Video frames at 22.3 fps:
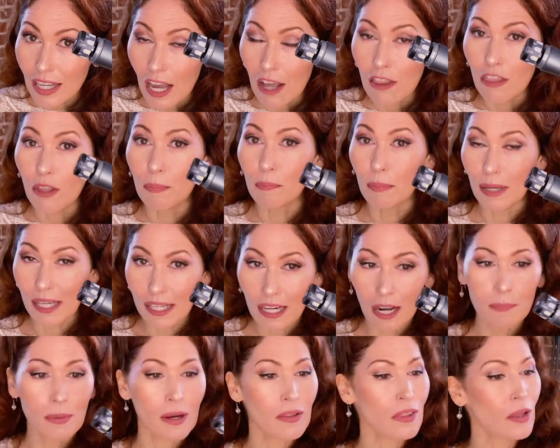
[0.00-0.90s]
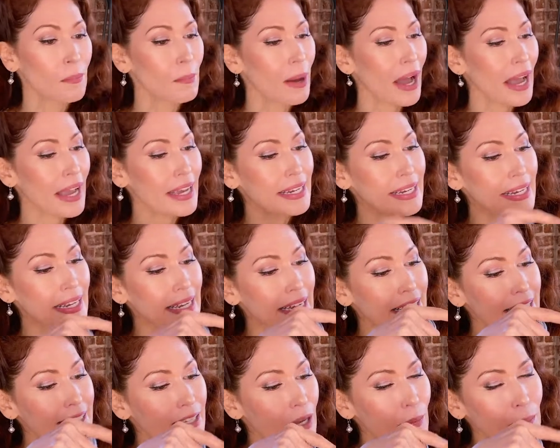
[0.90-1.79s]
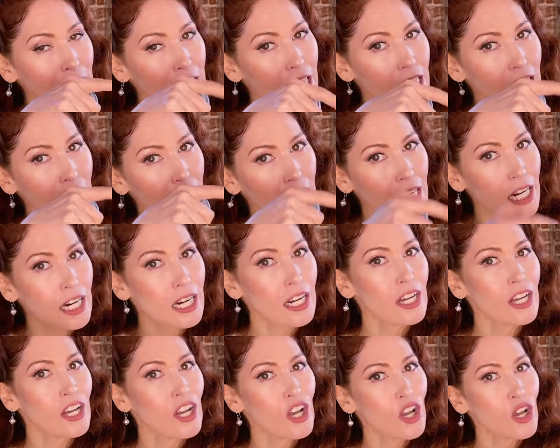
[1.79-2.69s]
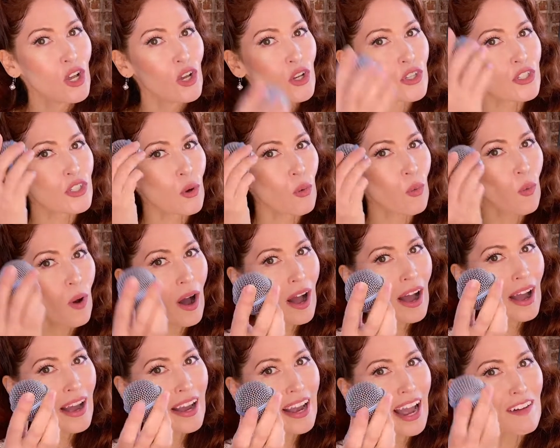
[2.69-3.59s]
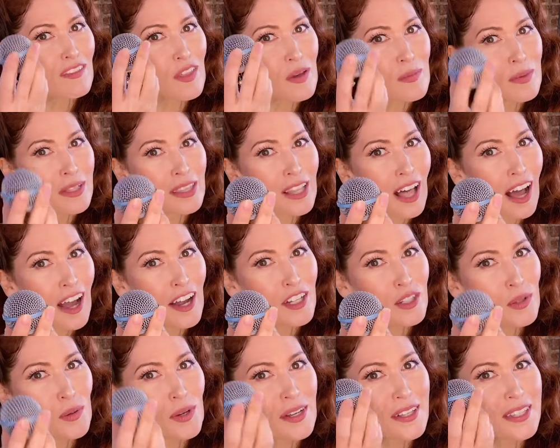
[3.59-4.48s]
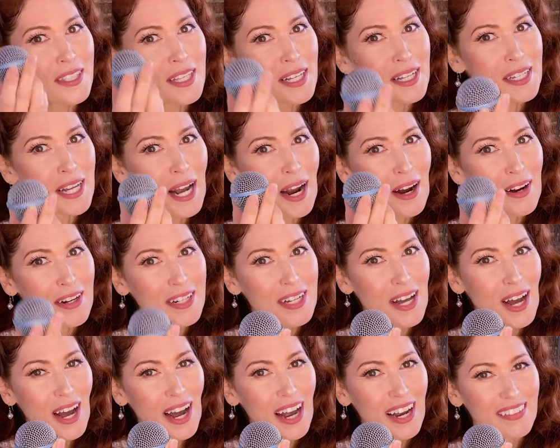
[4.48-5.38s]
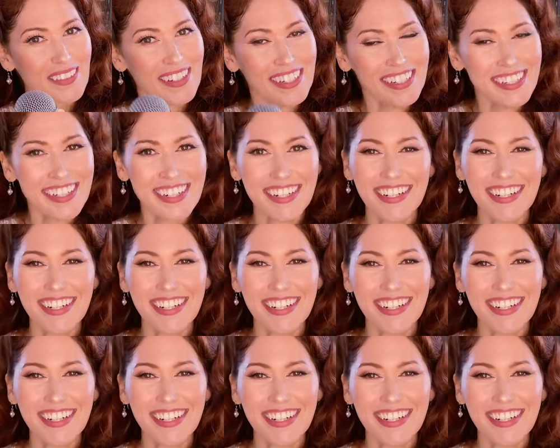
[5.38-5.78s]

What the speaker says: The pickup on the mic is up here. So why have they been lying to us the entire time?